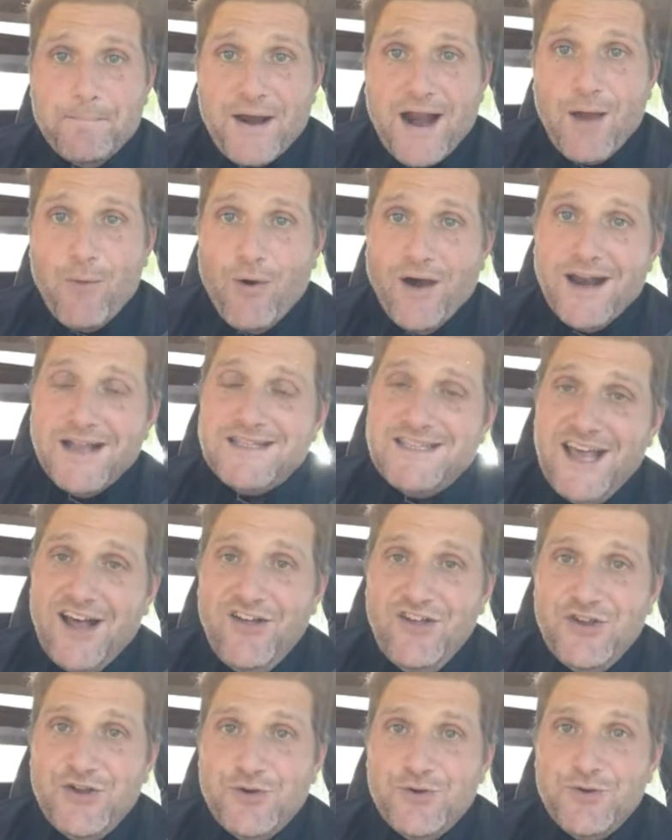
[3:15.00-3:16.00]
But I want to
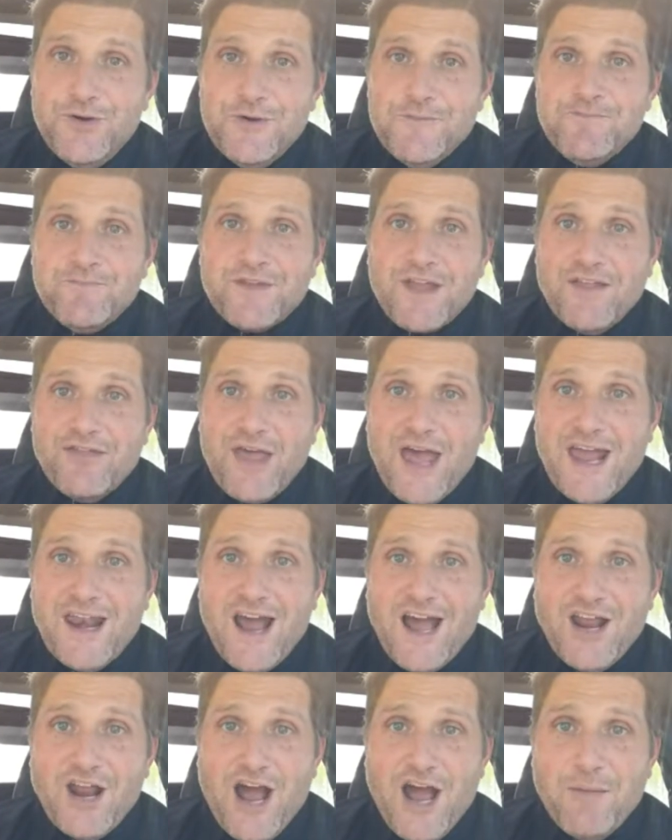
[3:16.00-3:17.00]
tell you
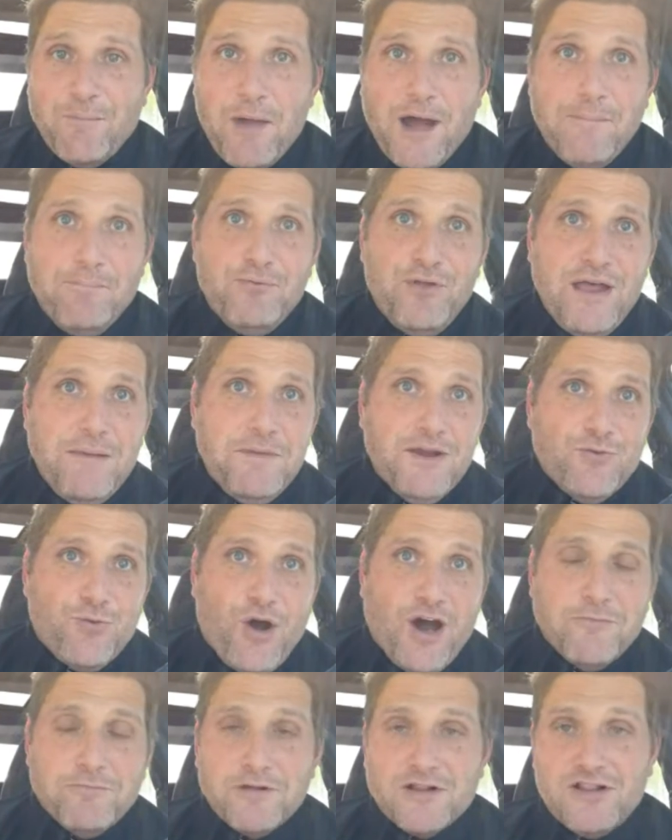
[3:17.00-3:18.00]
that I'm not blaming
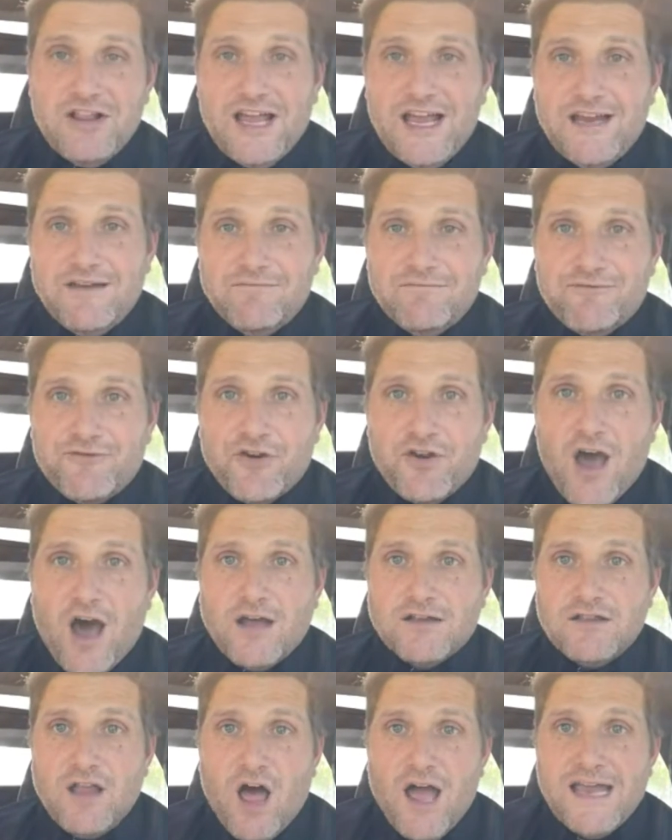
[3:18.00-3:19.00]
Ron McLean for
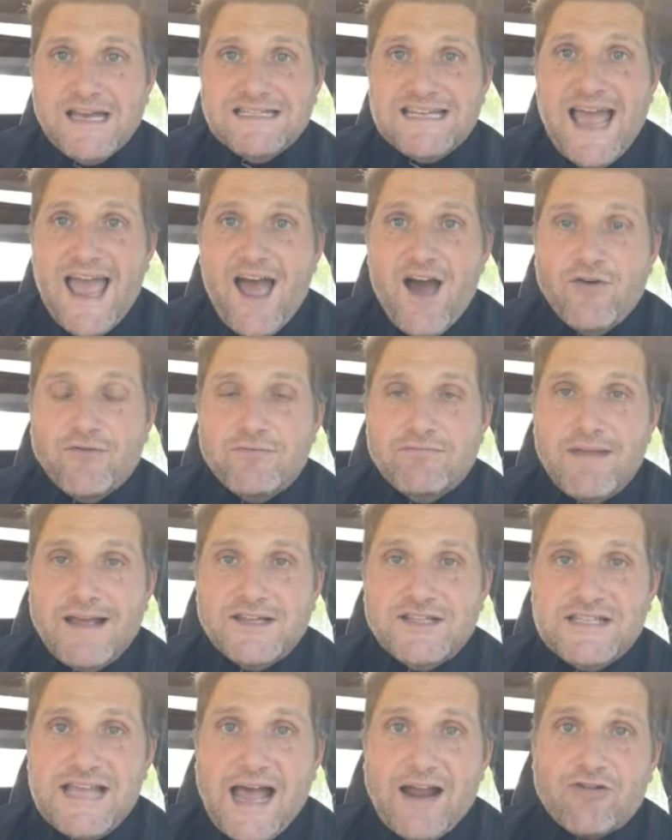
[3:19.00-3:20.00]
not lying down
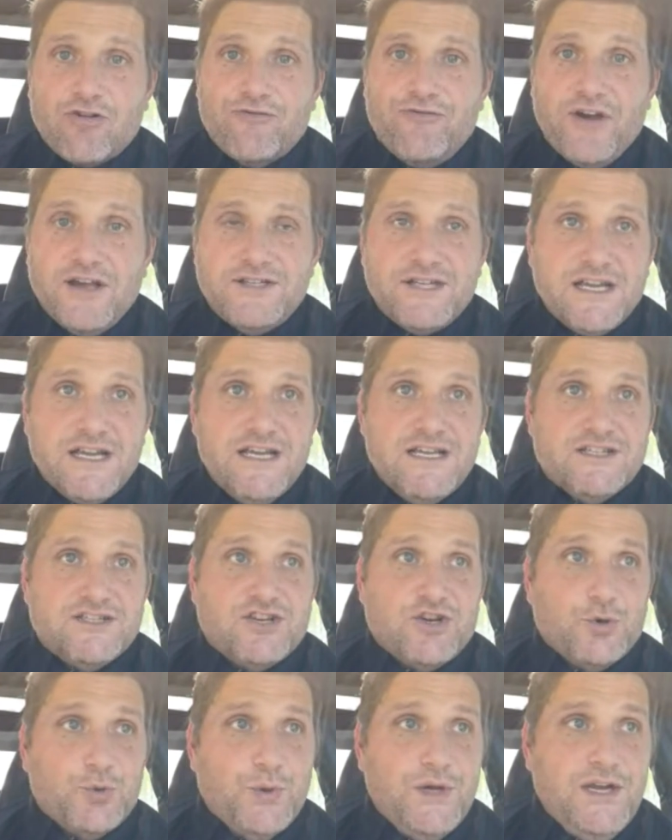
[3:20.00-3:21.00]
and sacrificing
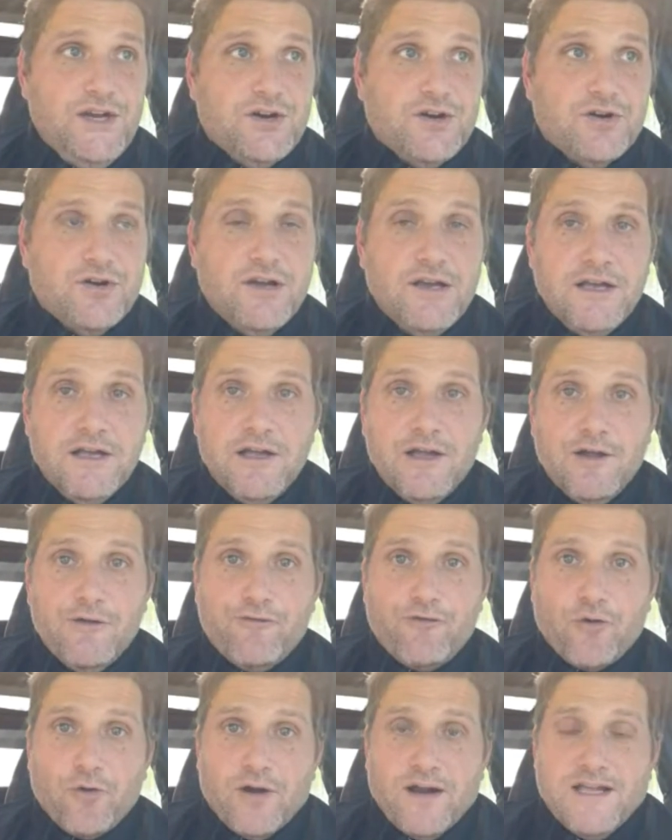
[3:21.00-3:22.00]
his career
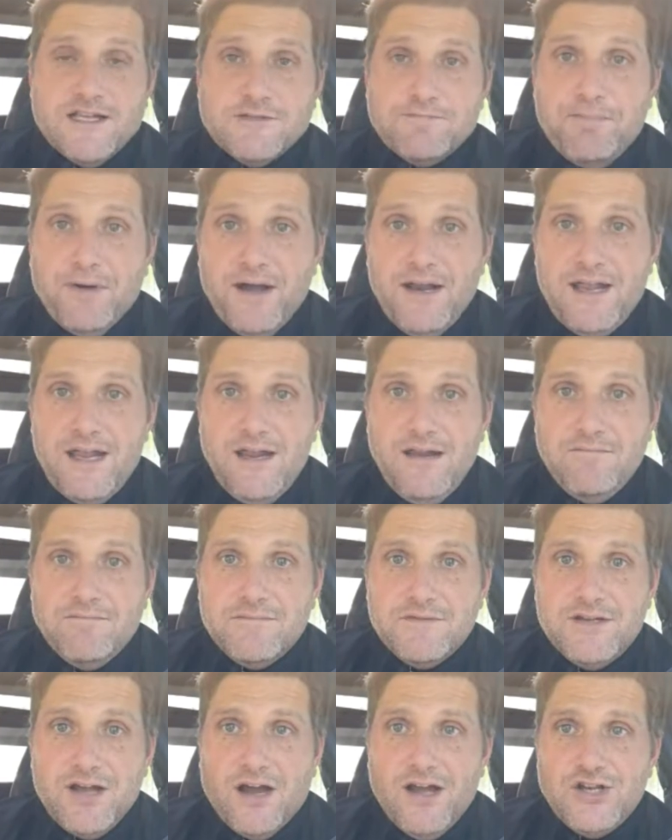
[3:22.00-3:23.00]
for his buddy,
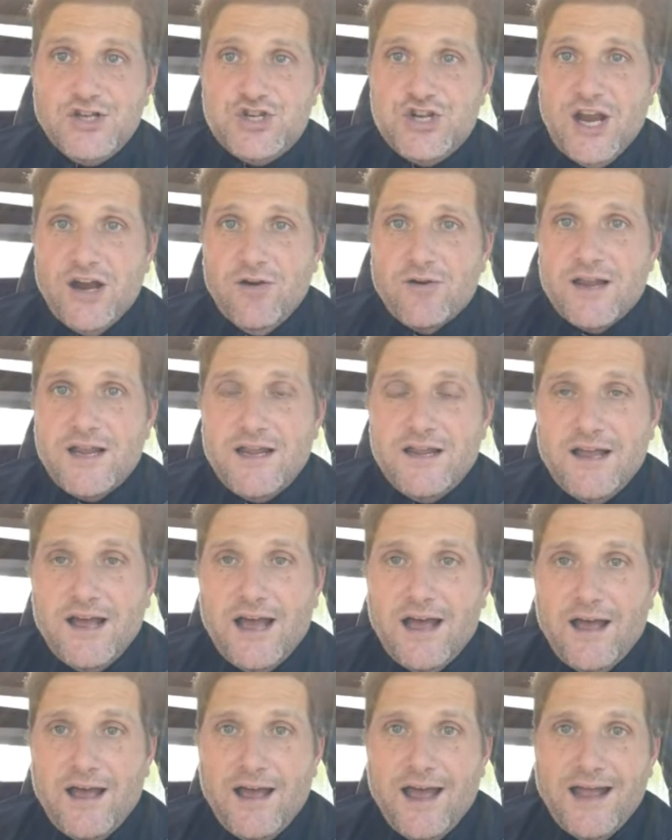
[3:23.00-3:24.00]
Don Cherry.
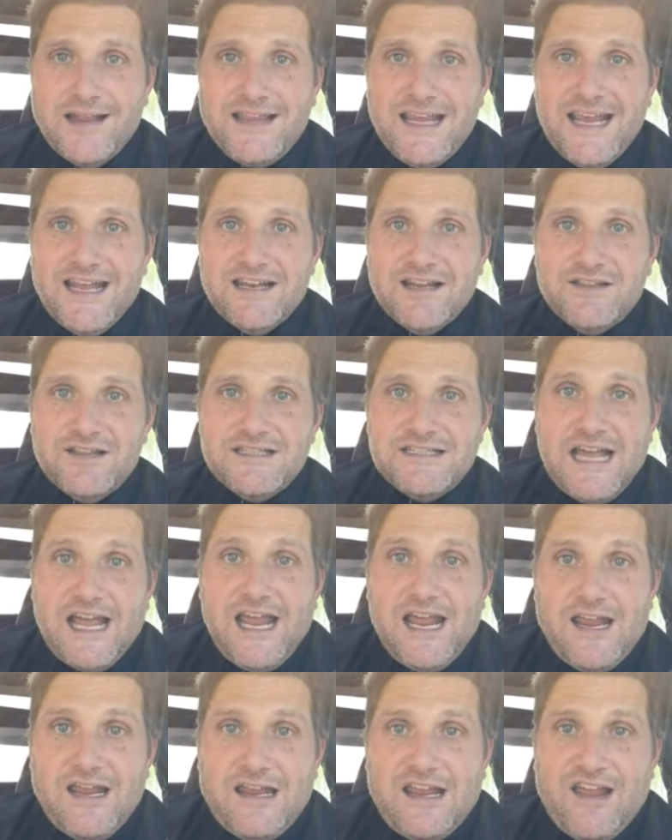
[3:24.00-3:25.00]
At the end of the
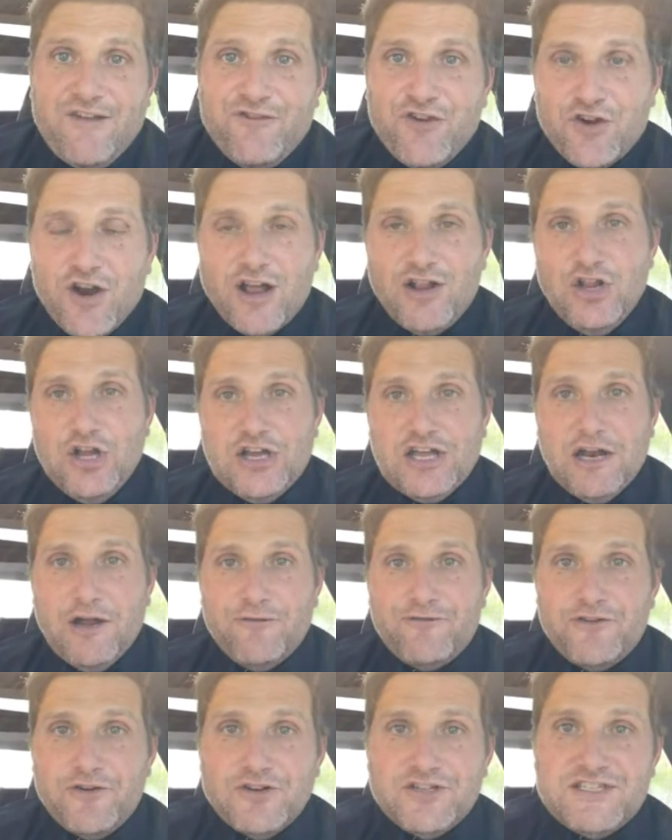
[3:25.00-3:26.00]
day, if you're not looking
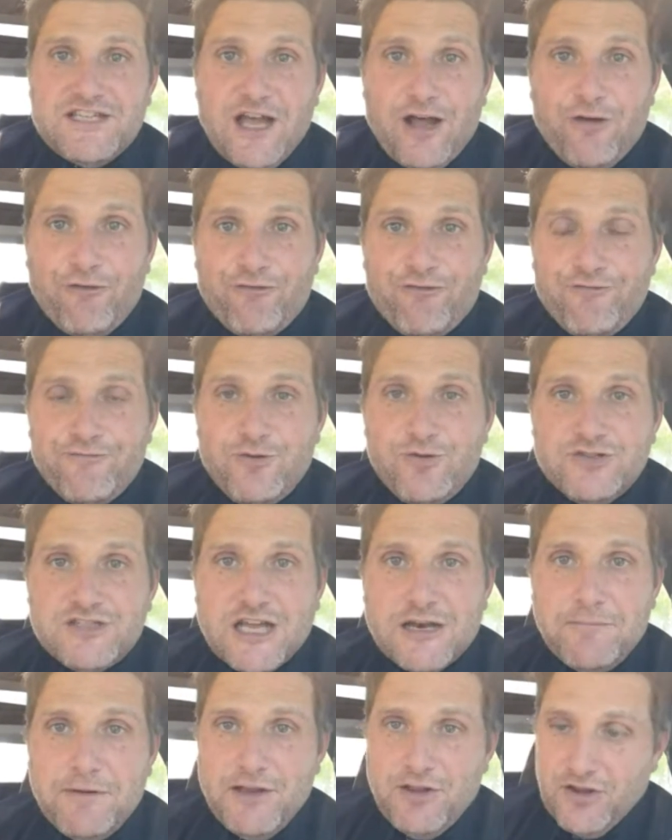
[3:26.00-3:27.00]
out for yourself,
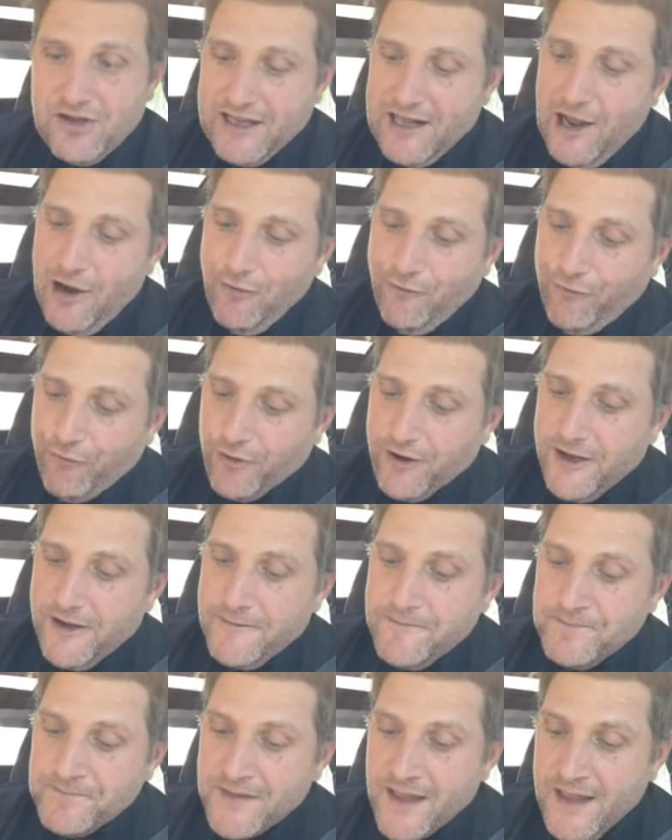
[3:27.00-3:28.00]
who's going to be looking out for
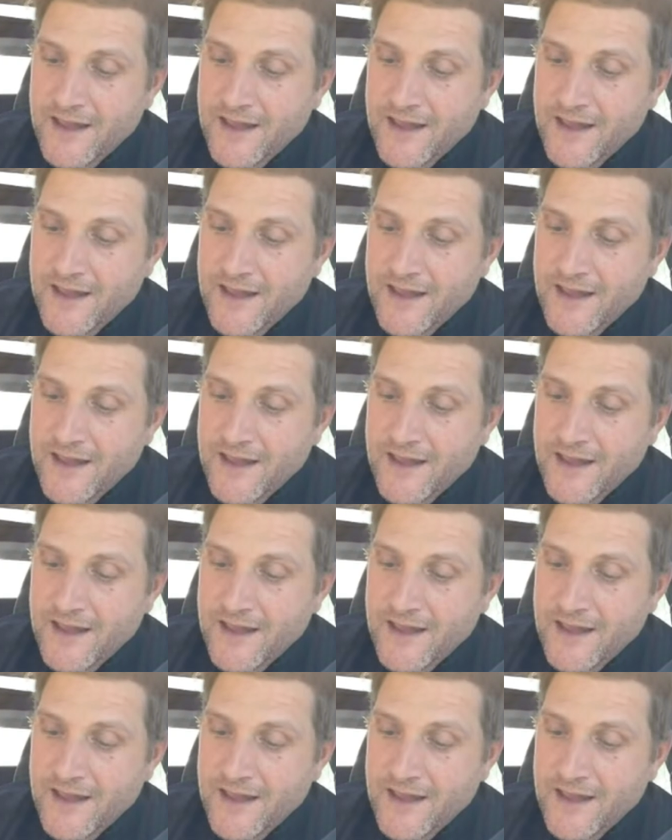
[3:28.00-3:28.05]
you?